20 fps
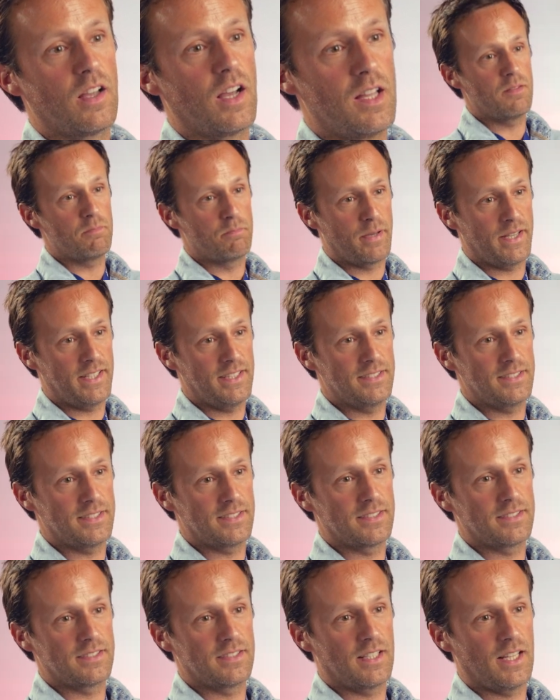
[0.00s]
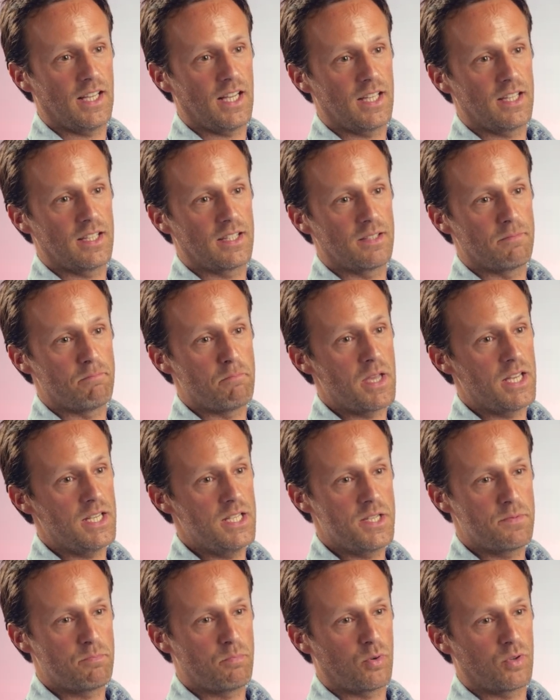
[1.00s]
And pace. Yes. And
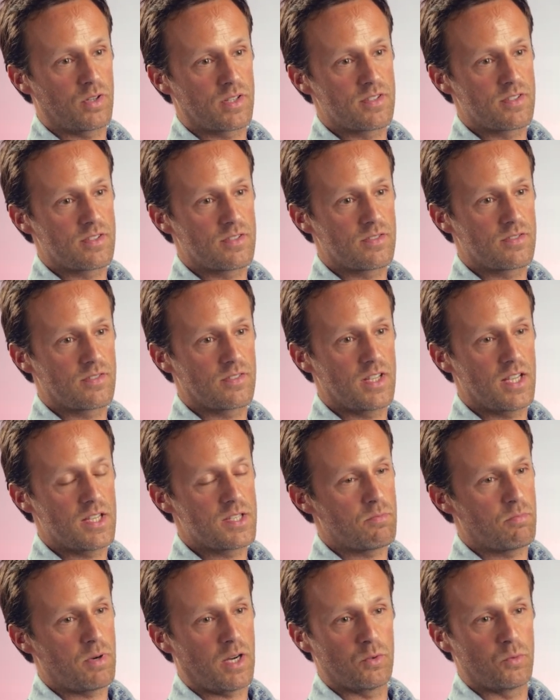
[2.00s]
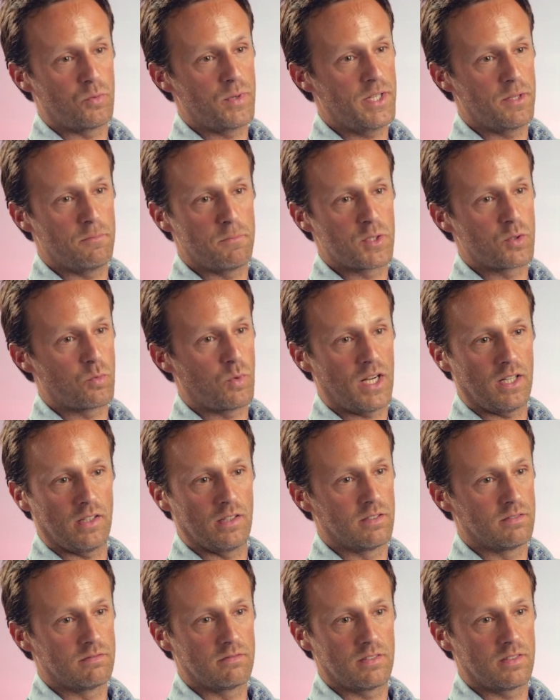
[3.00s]
many sports is about rhythm as
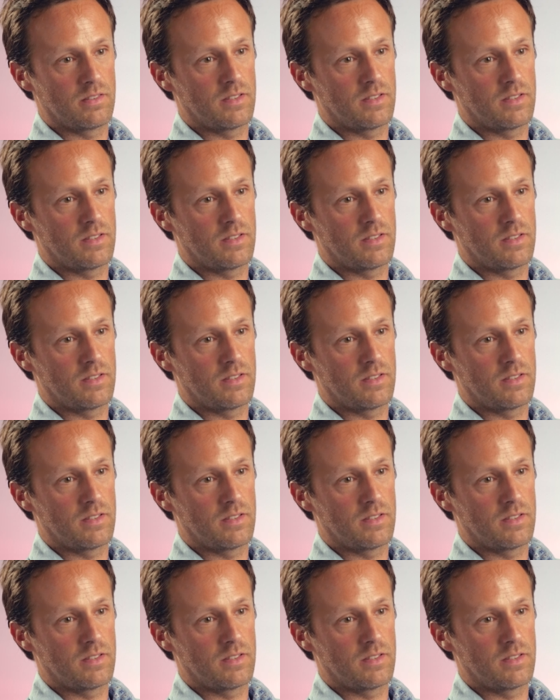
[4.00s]
well.